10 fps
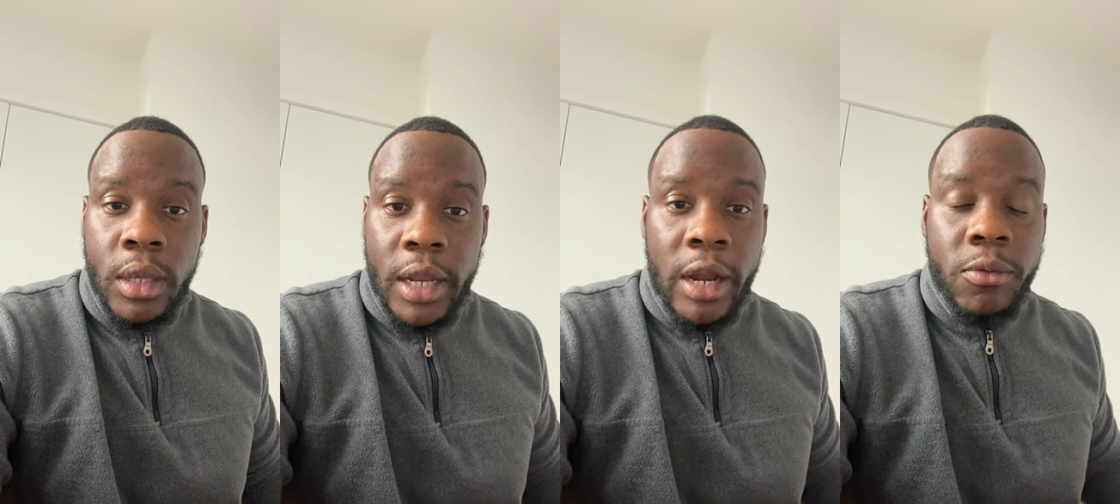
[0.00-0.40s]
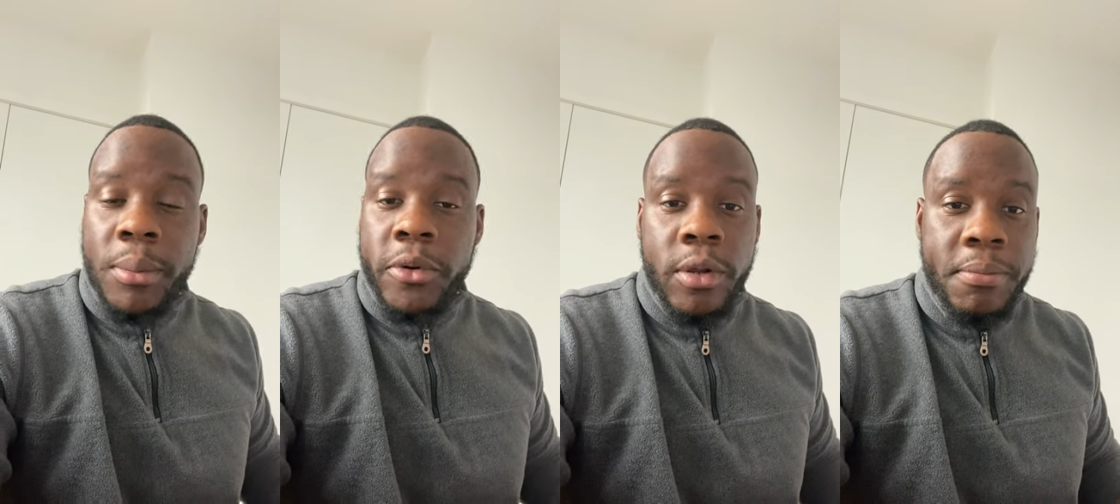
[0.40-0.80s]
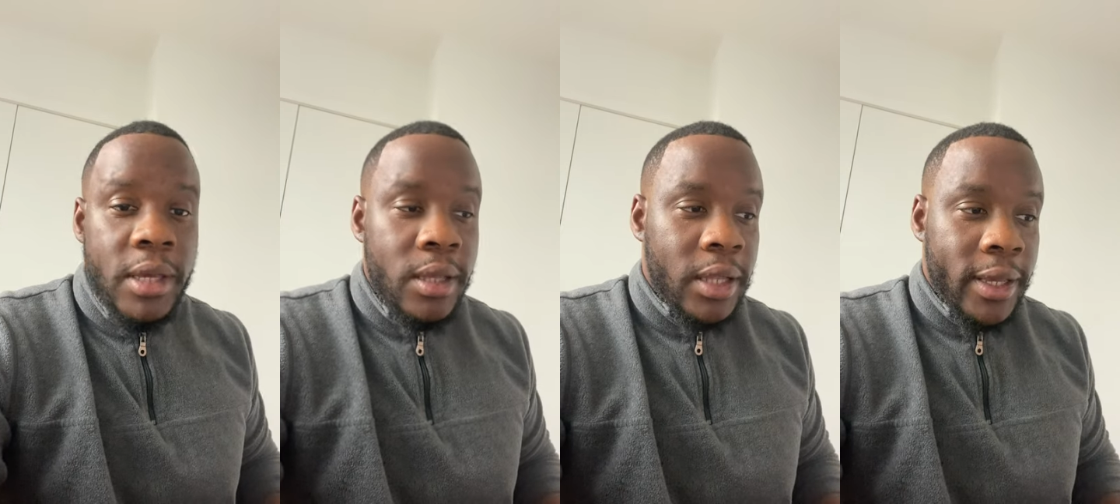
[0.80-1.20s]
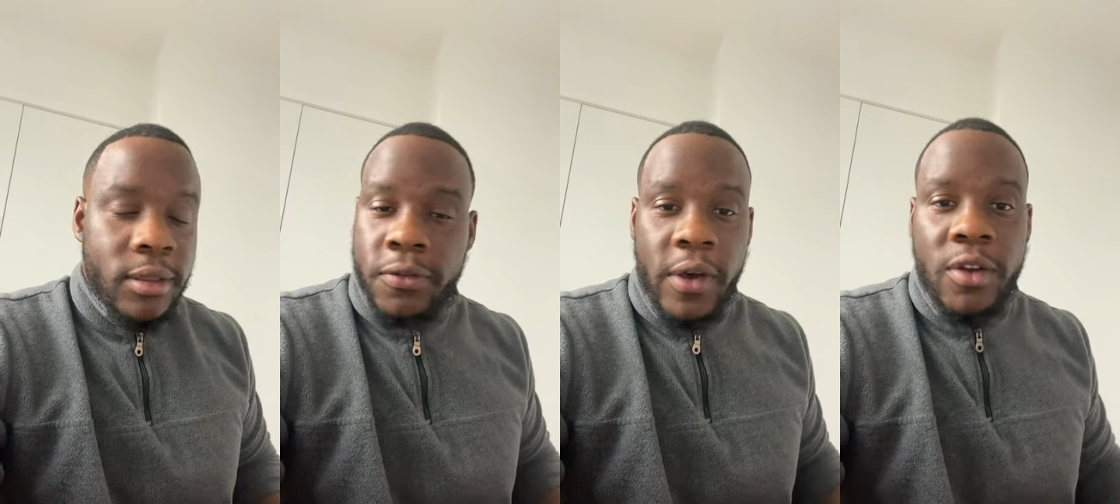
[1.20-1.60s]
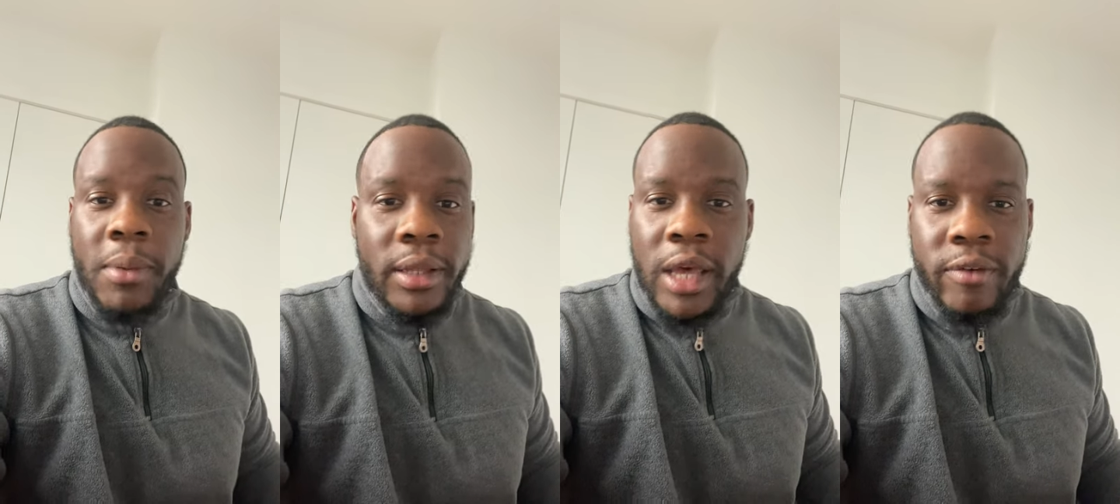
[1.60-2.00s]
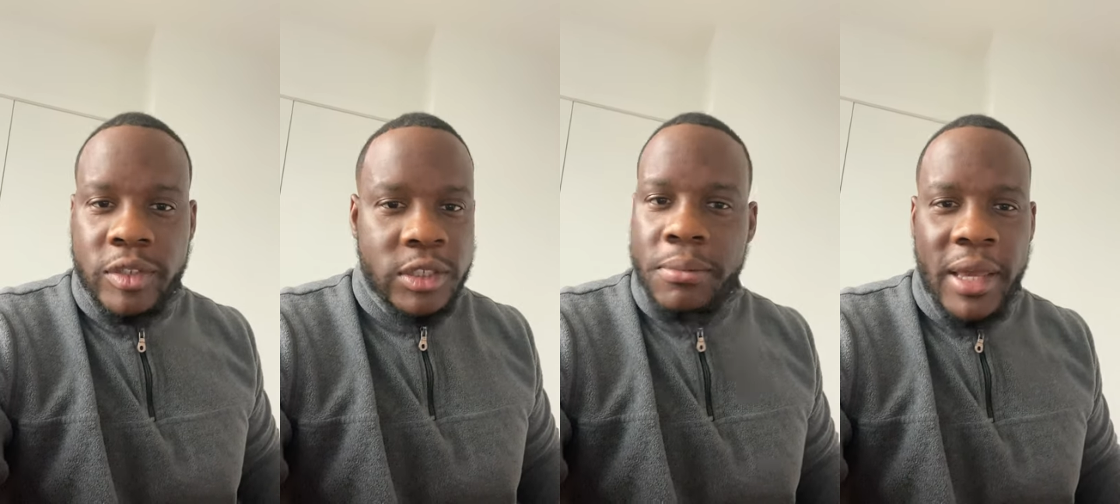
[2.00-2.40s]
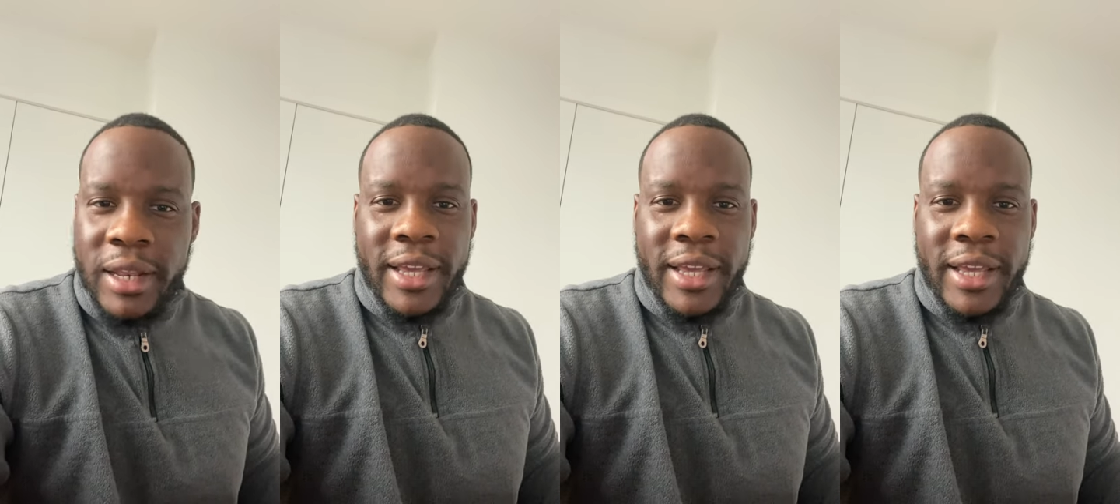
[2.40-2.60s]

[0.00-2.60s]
And I remember it being like the fight of my life just to make an